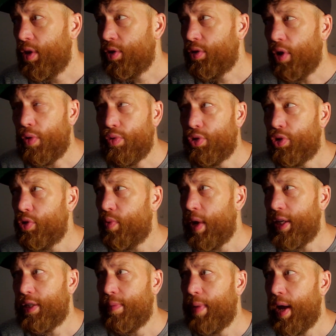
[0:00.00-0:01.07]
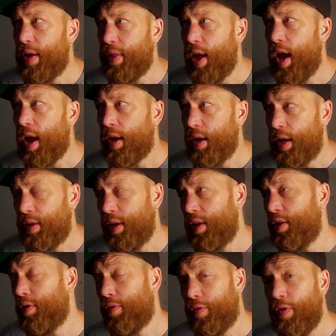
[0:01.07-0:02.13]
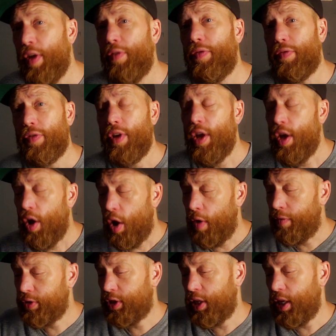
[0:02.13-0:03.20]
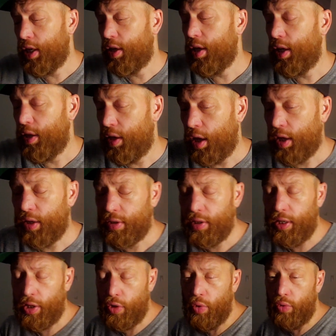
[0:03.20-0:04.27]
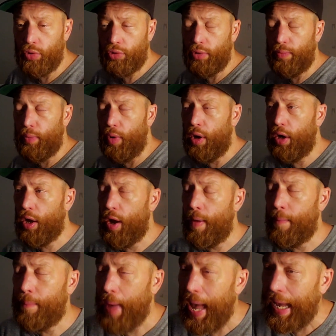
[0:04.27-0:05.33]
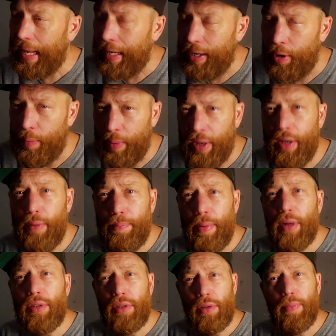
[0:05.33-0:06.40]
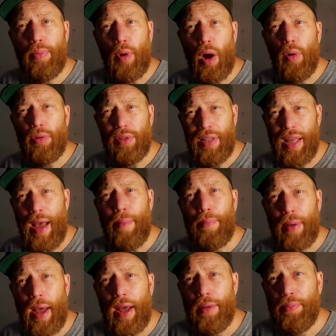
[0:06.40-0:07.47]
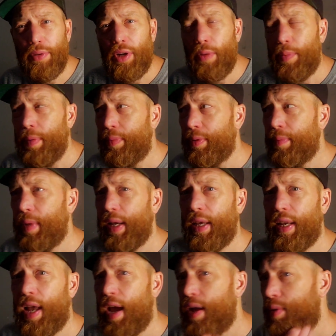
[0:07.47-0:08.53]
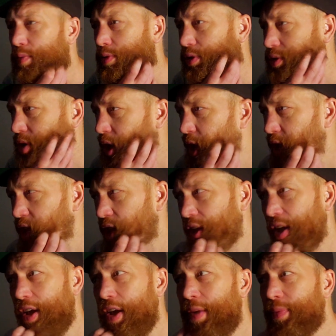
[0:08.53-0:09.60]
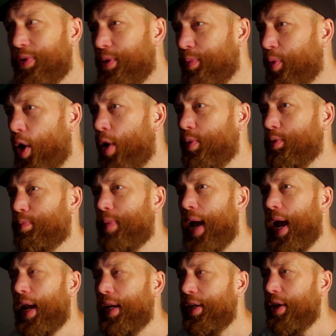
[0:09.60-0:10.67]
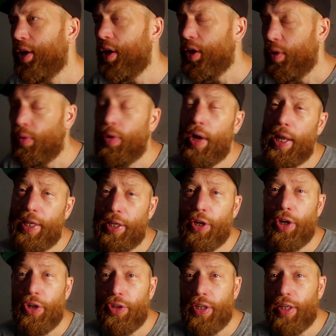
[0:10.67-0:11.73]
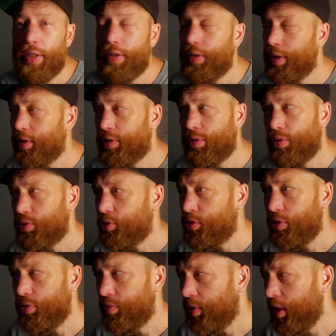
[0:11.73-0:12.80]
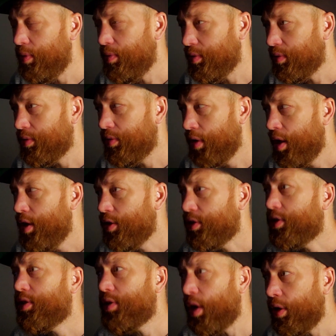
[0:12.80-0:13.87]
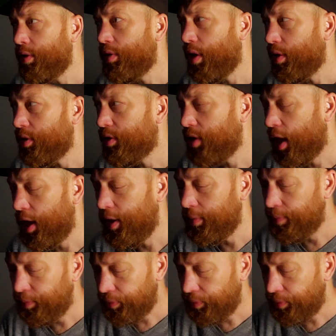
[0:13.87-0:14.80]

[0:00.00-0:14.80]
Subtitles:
No two ways about that. And then in the 5th, obviously, like I said, he caught Dubois going back a little bit. It buzzed Dubois. It wasn't that bad. You know, people are making out it was like Dubois was badly hurt, or Eddie Hearn did. That's not true. He was stunned, I'd say.